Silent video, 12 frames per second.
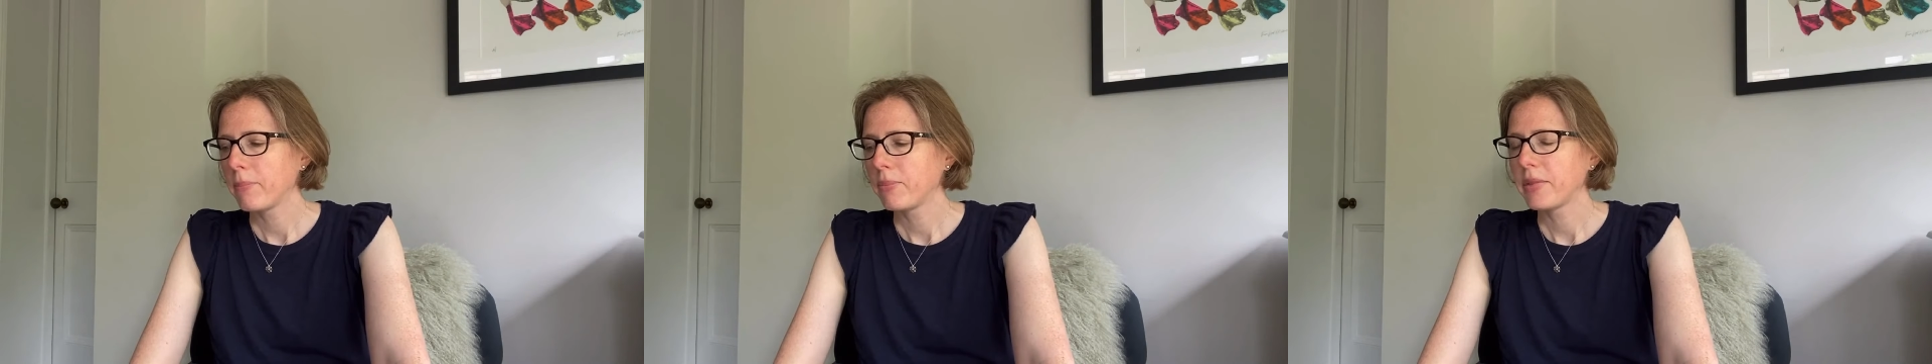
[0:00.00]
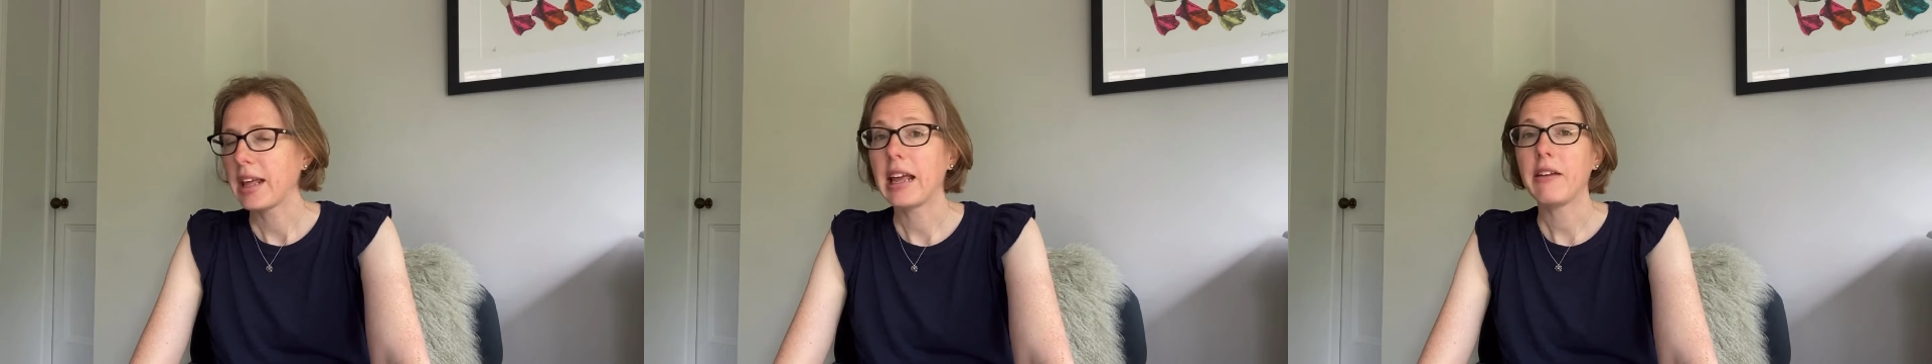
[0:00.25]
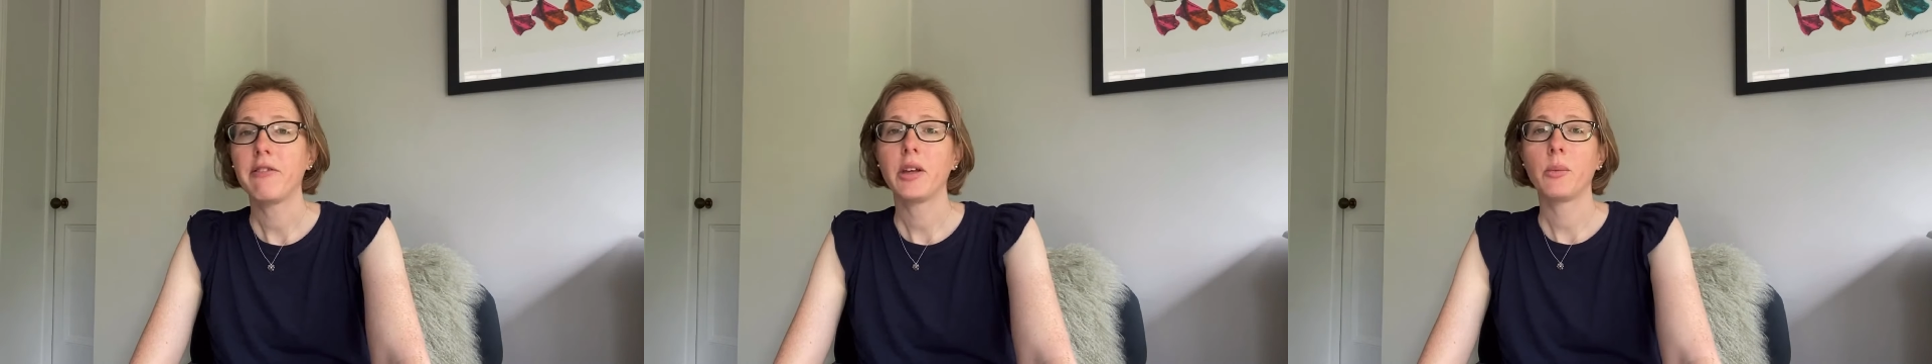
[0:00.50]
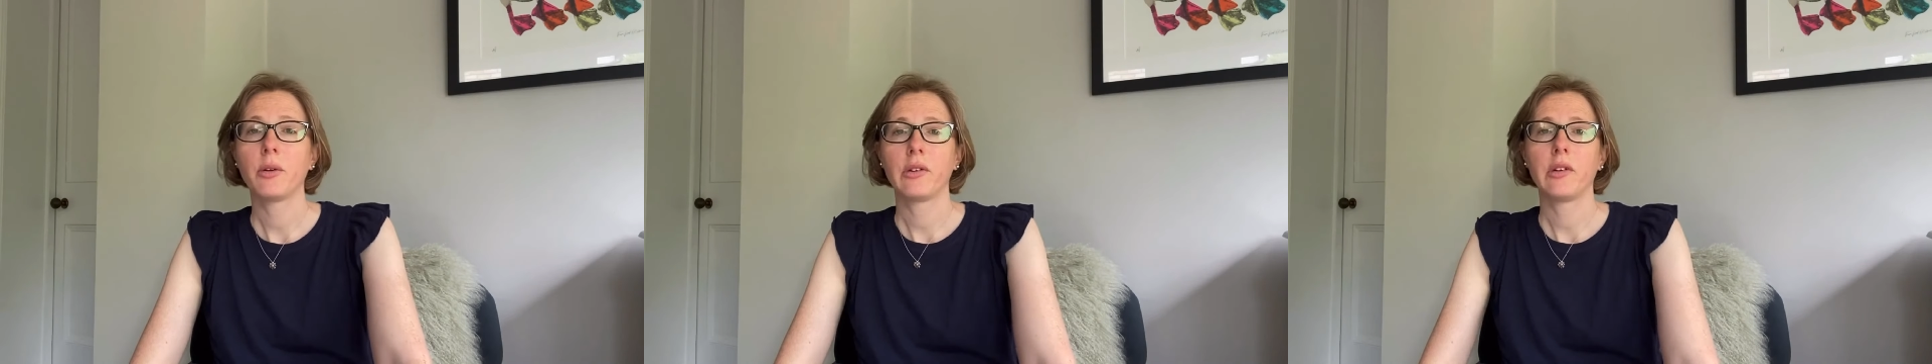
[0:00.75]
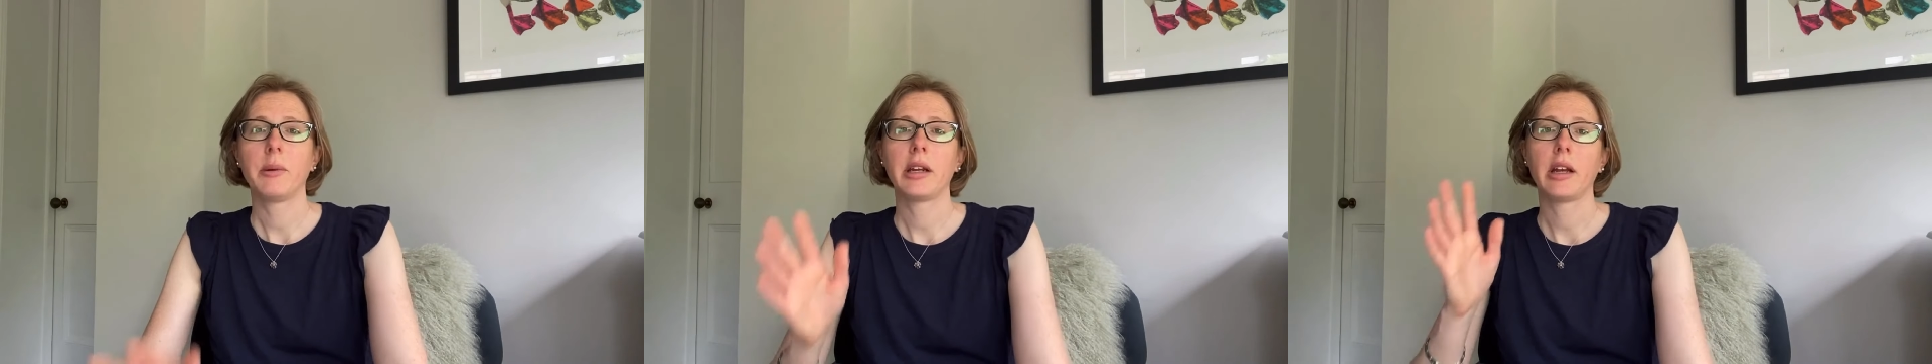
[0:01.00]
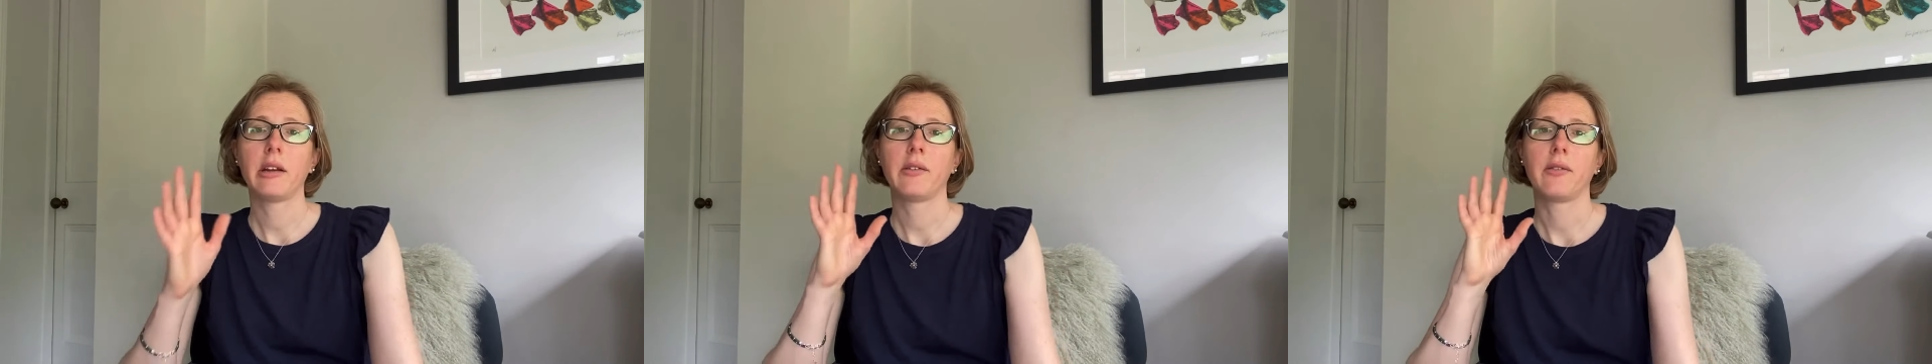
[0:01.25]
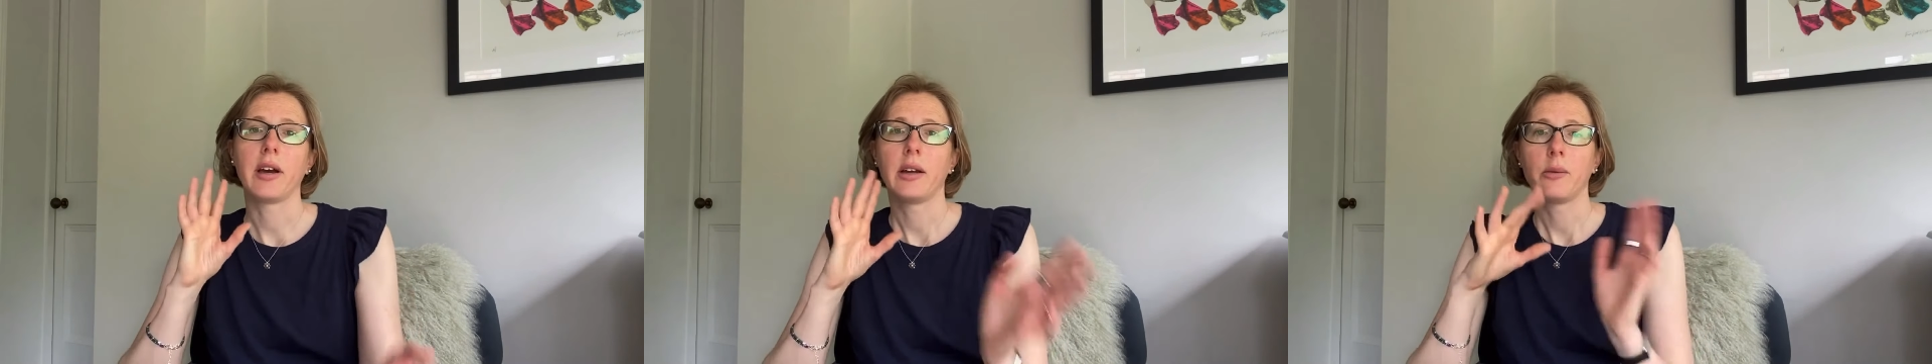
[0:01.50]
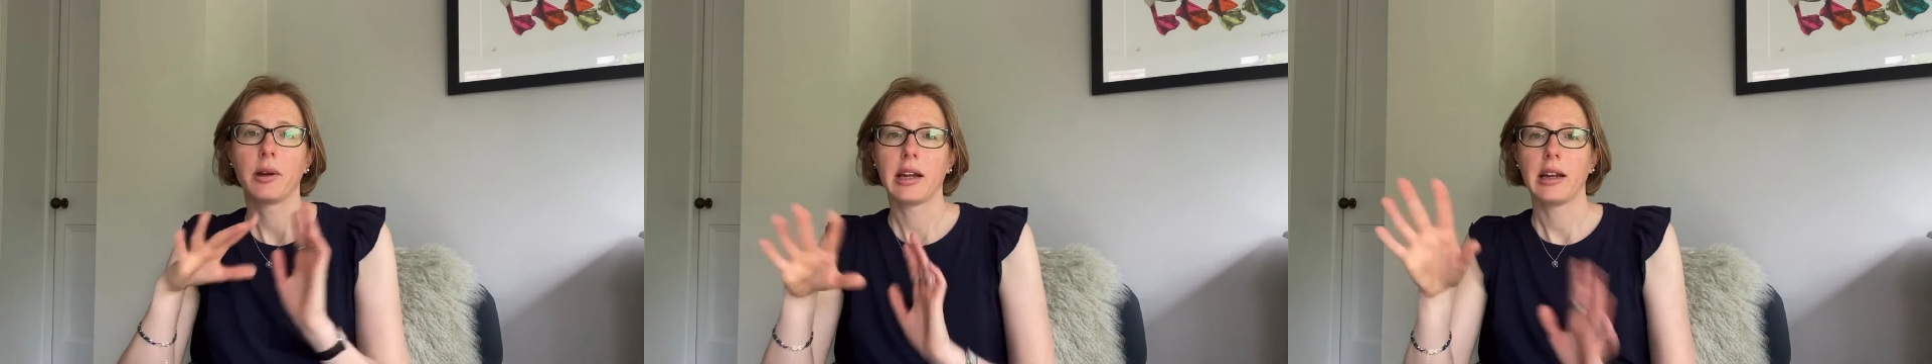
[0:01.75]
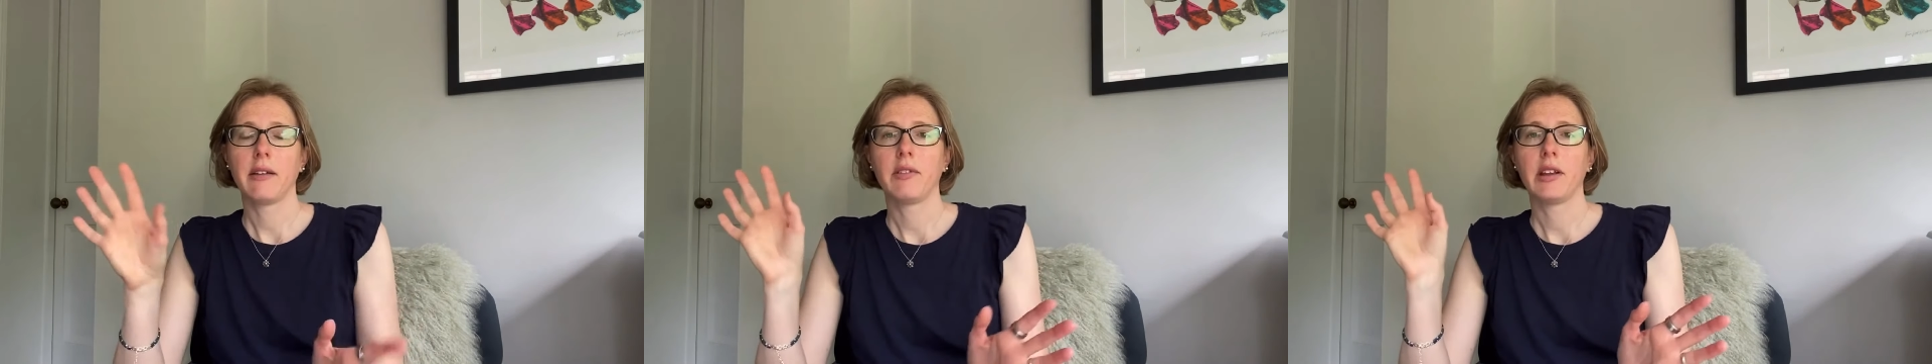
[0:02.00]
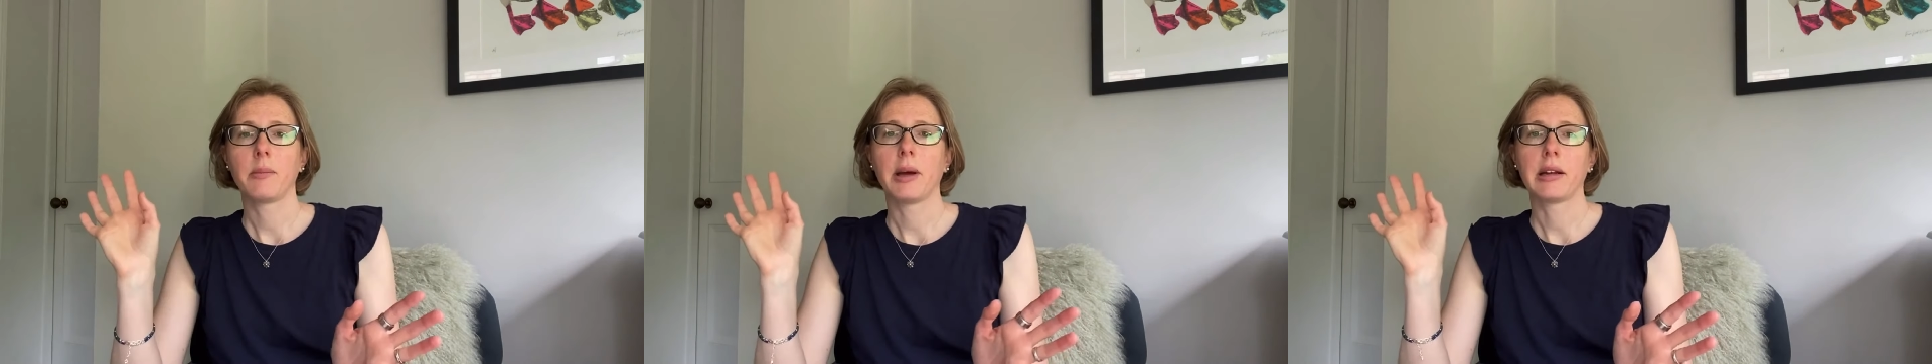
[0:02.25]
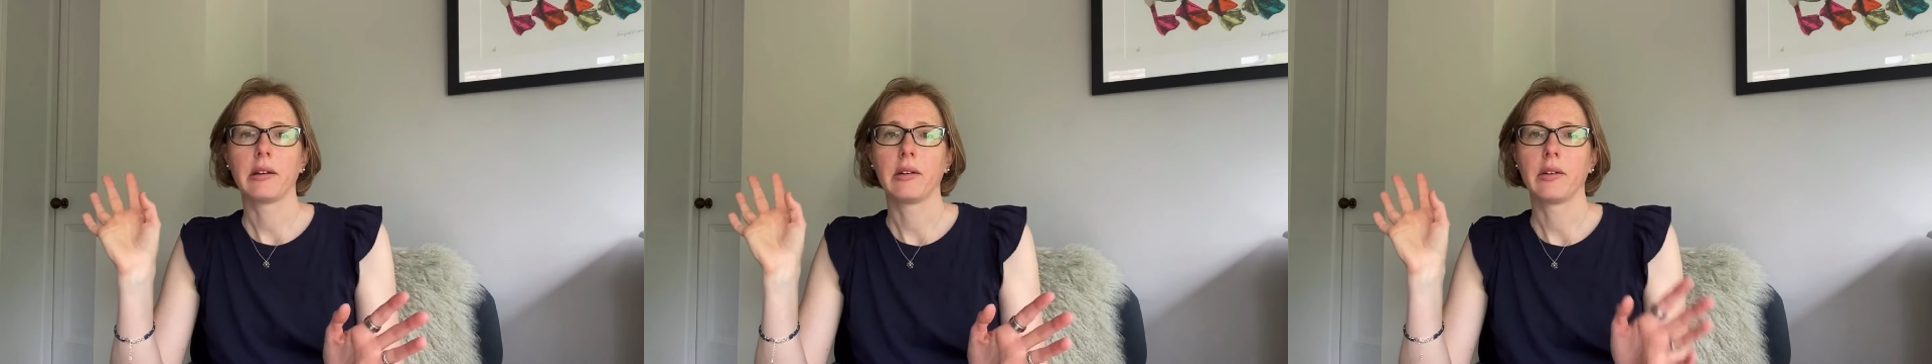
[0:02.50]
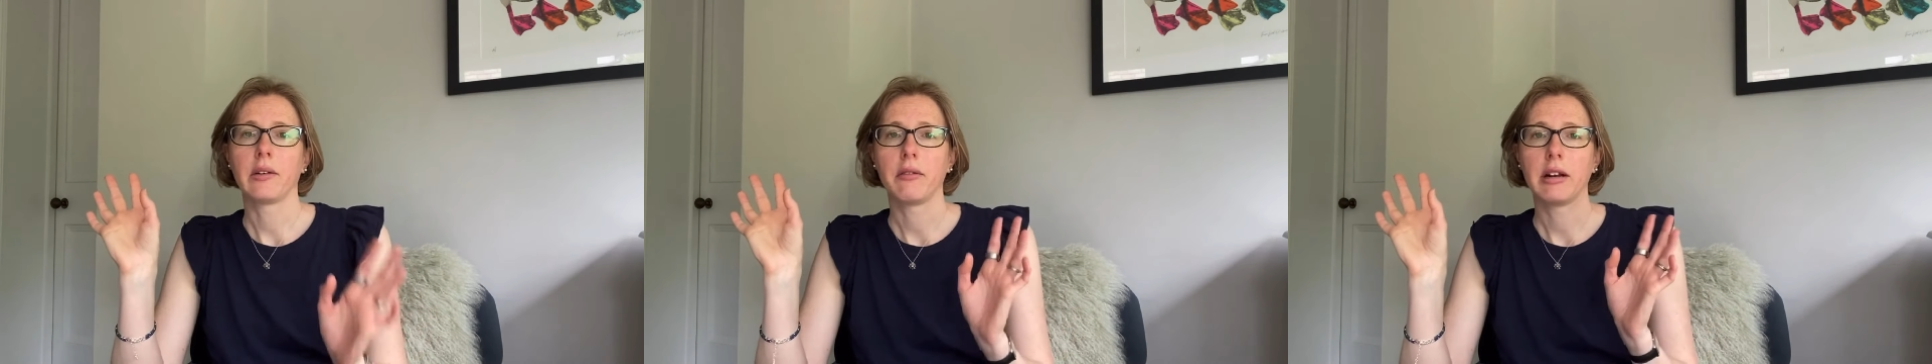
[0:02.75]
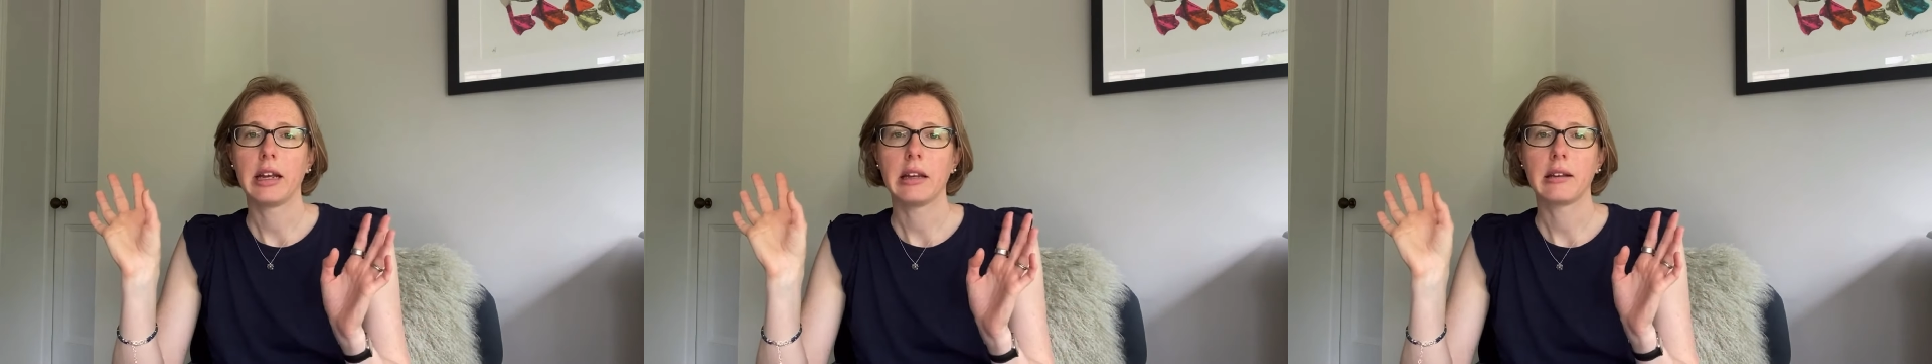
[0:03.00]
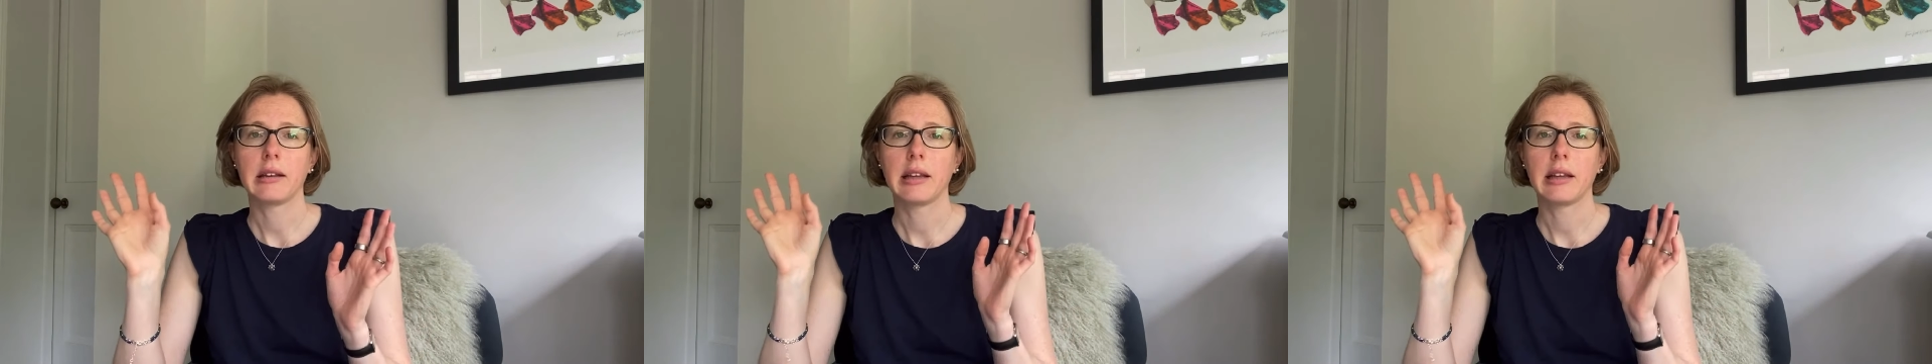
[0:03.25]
If you want to be notified when any of these patterns are released,